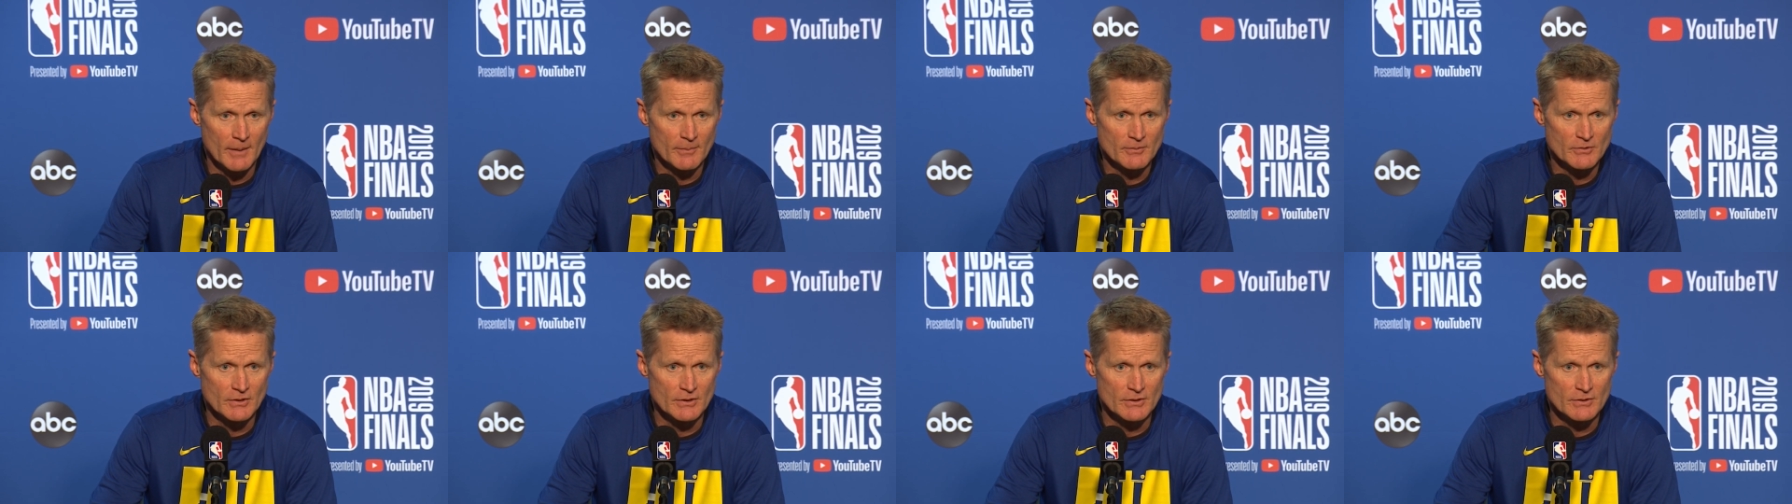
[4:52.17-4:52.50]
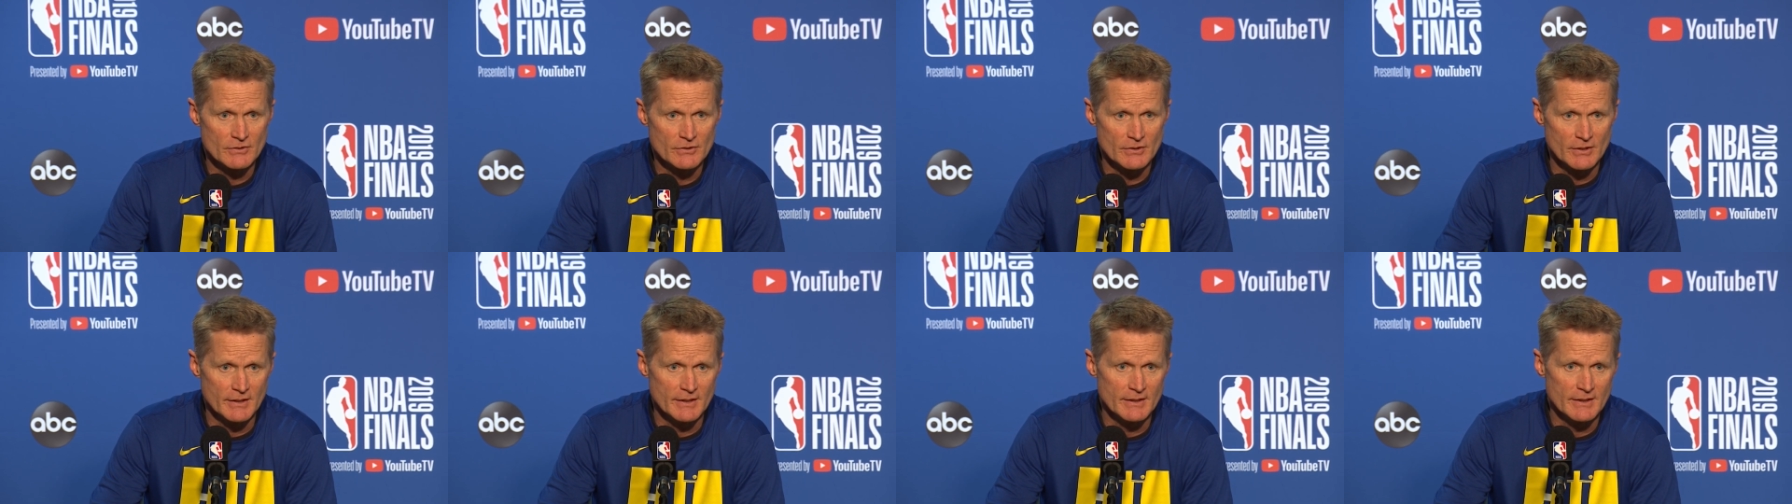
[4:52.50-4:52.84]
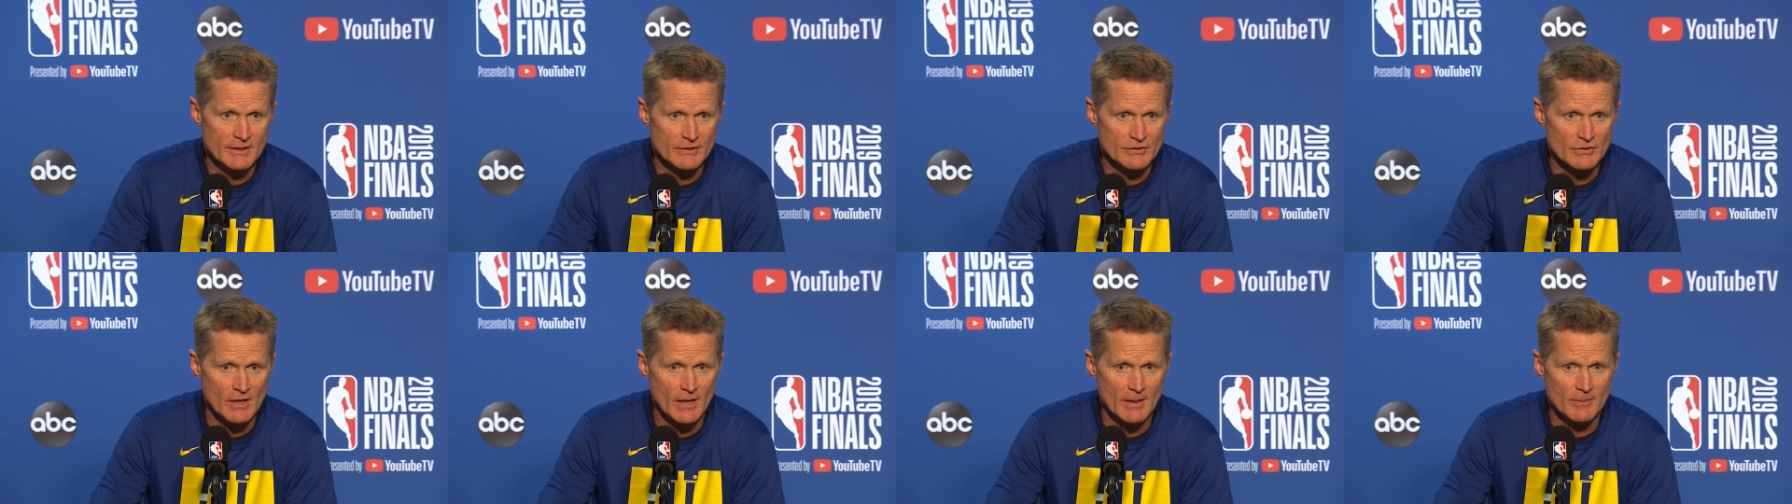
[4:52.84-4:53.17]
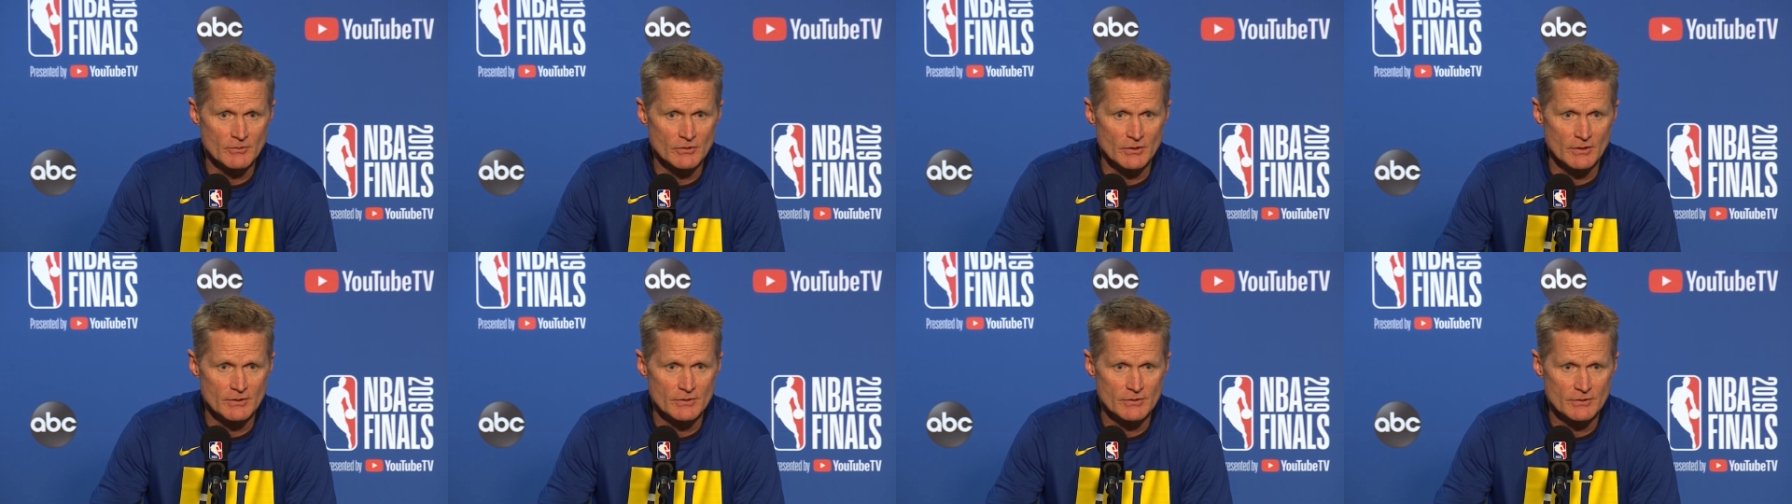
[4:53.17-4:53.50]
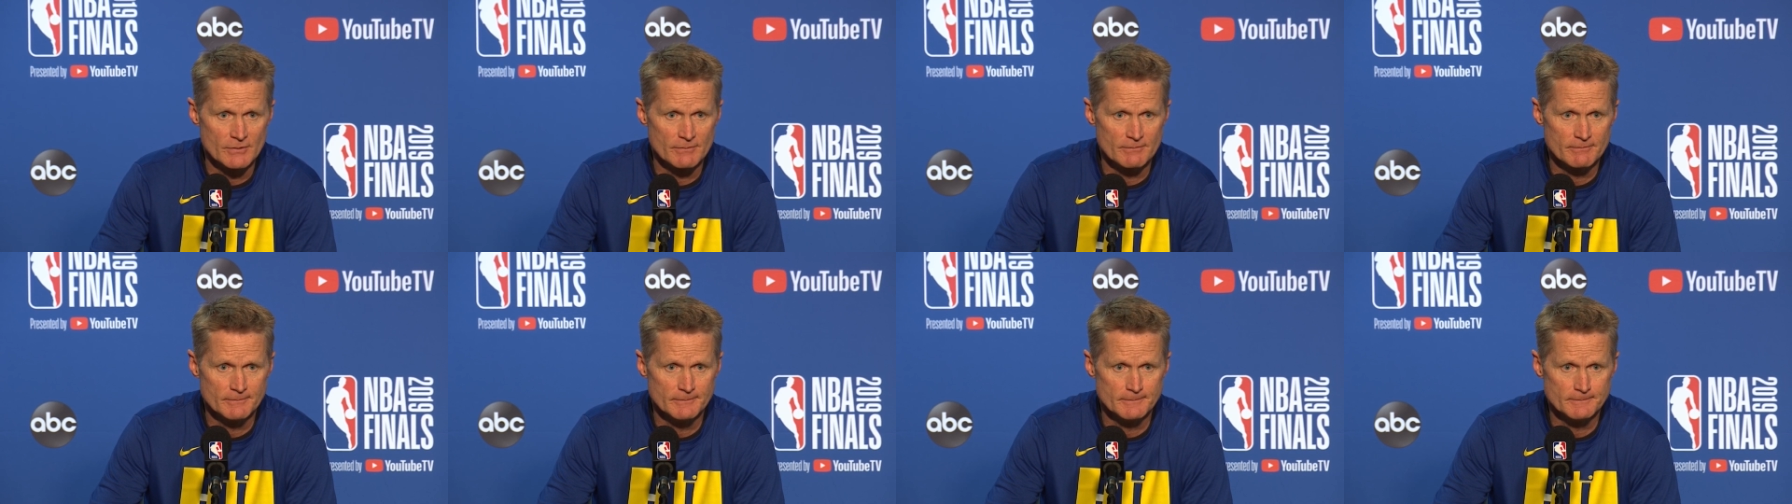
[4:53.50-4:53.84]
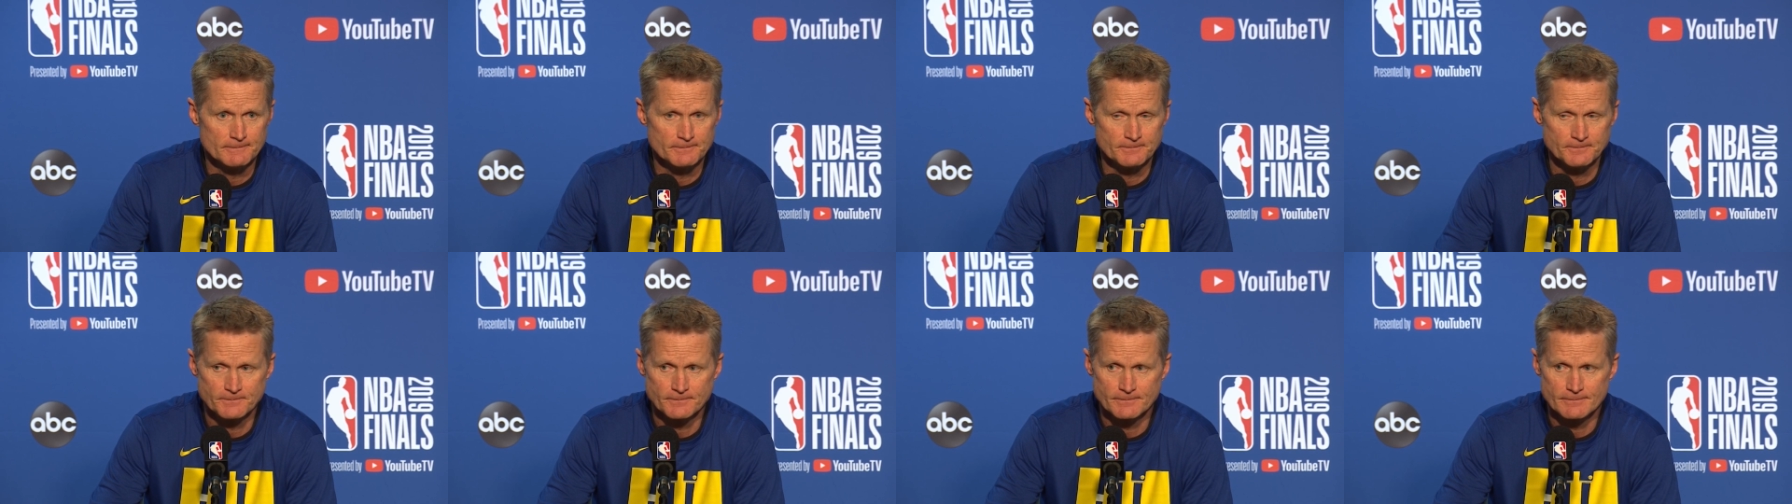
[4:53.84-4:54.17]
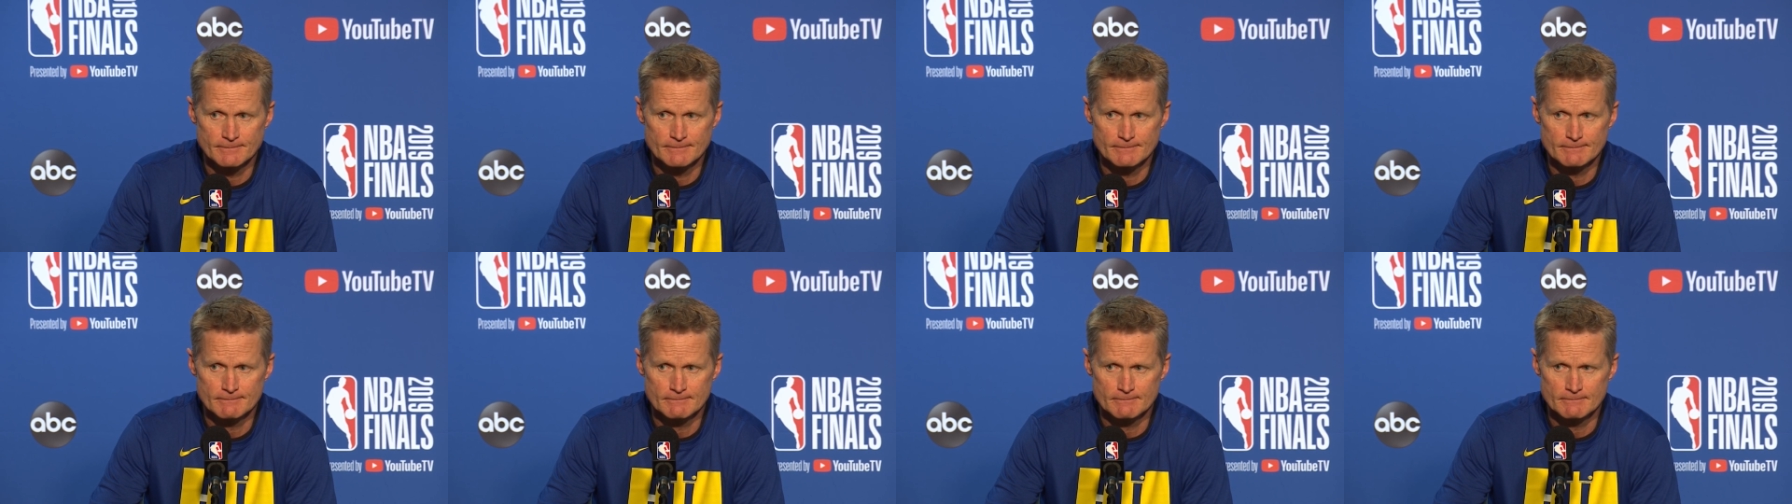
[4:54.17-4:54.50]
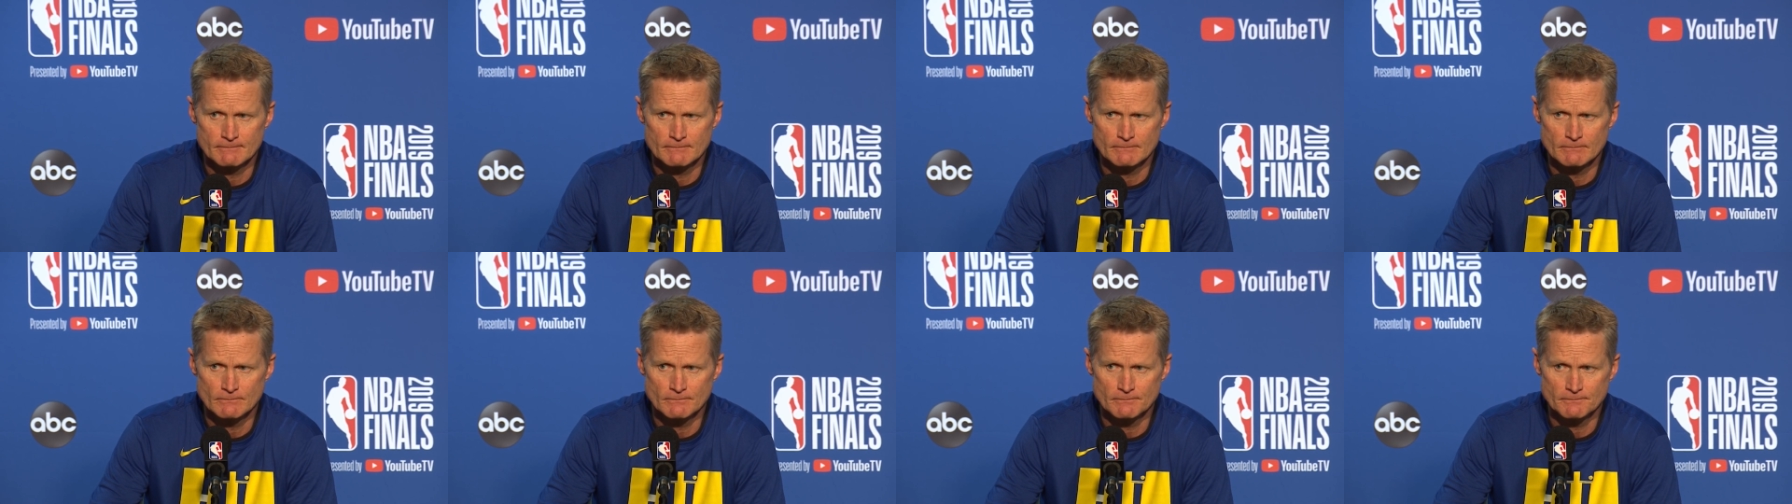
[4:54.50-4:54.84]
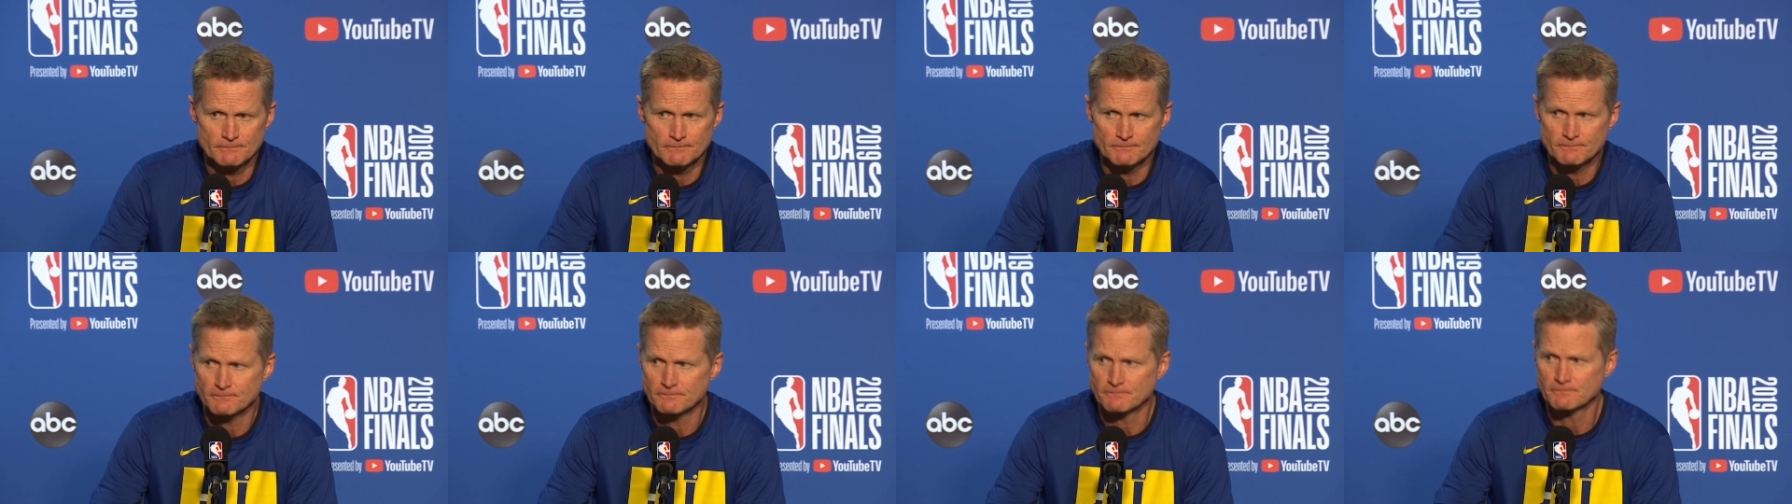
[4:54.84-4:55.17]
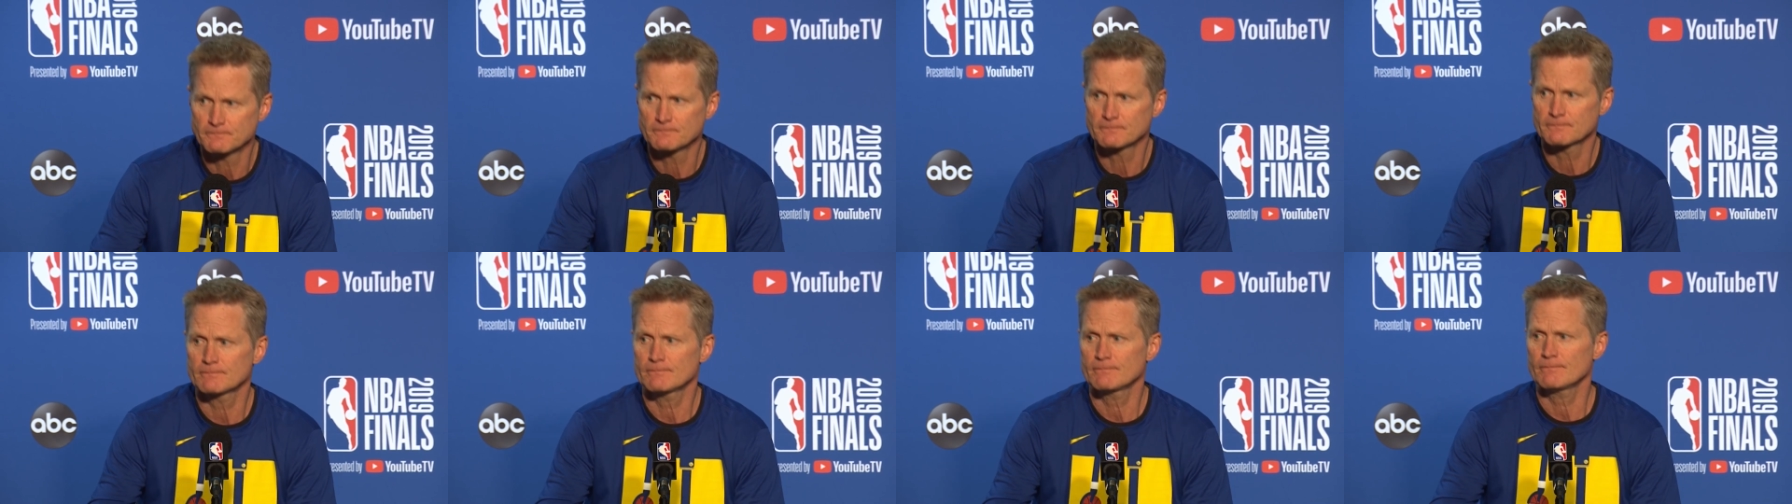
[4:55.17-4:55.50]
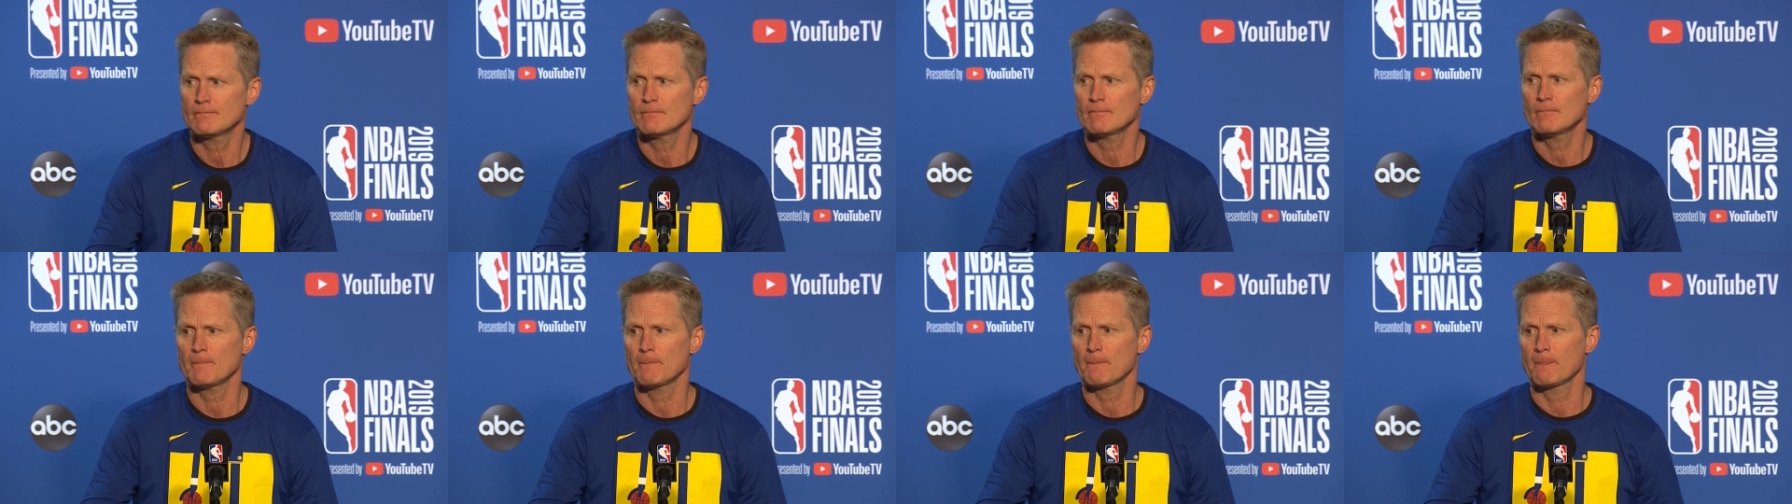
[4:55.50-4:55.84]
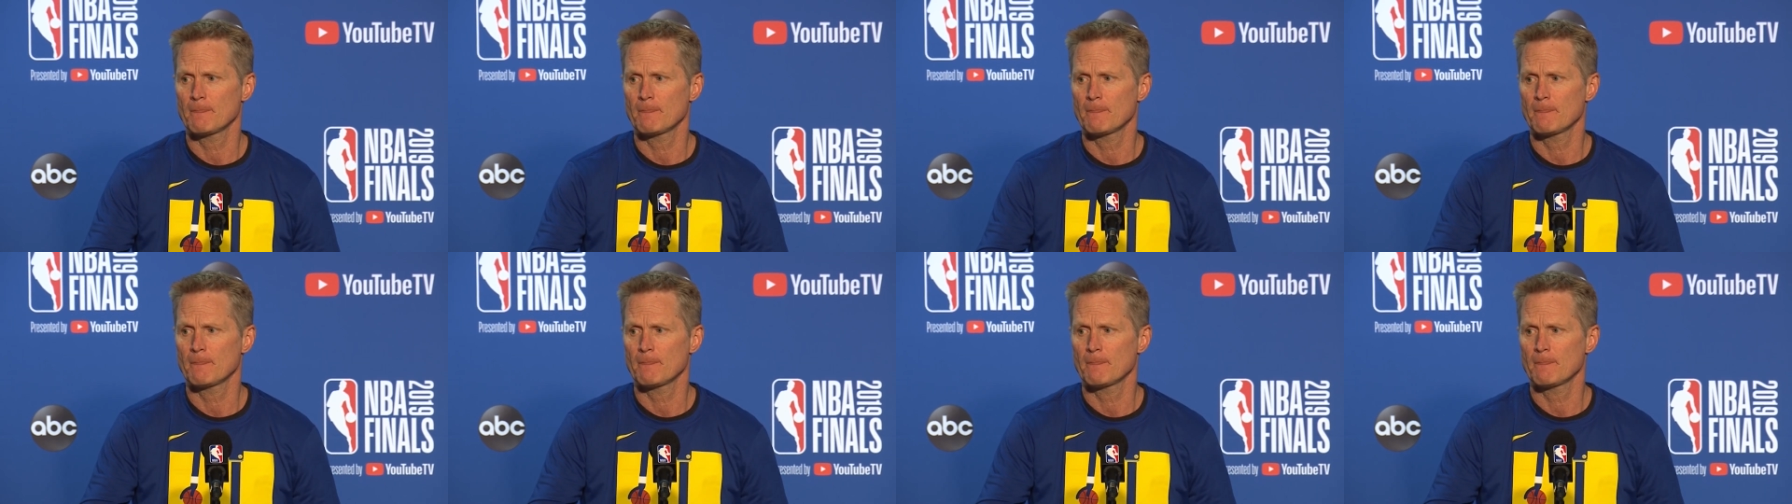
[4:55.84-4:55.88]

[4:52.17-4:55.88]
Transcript: options and his options. Phil on the left.